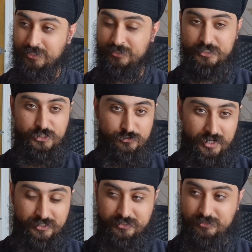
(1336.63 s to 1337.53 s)
the
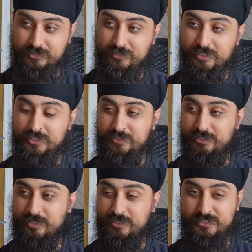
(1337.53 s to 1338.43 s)
distraction,
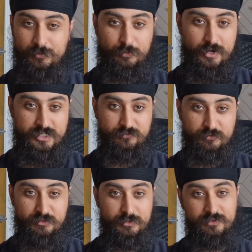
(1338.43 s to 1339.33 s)
the separation
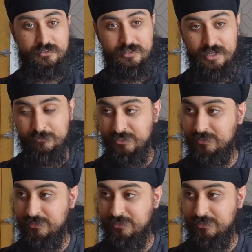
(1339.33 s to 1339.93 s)
from the beloved Ram,